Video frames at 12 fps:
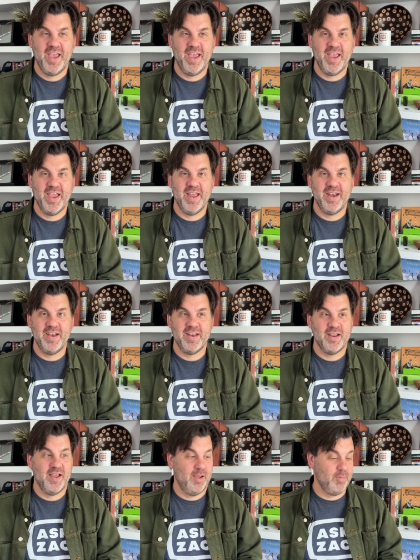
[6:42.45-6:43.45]
and
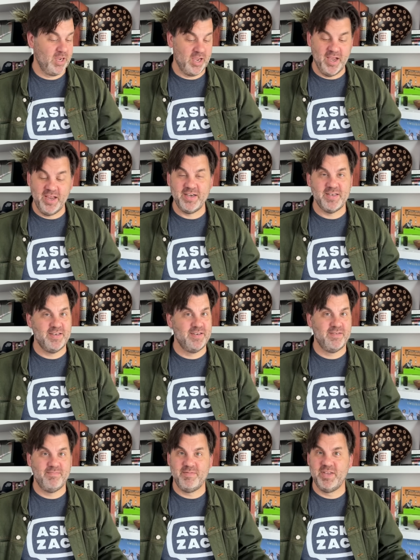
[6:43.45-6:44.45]
I'm like, I
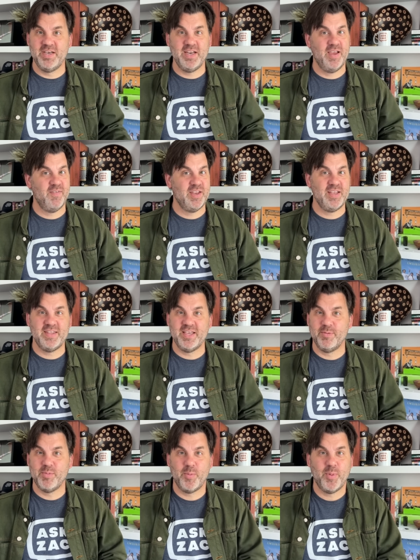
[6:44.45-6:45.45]
didn't have anything
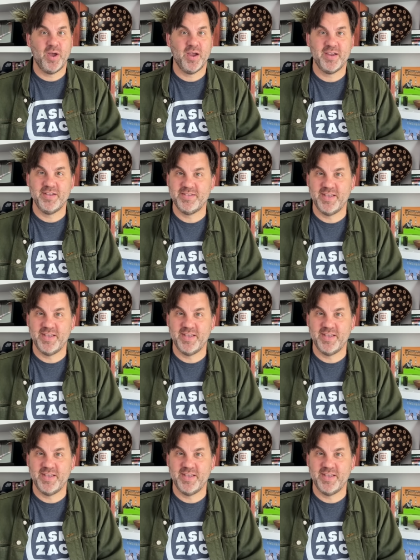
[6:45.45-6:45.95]
in my pockets.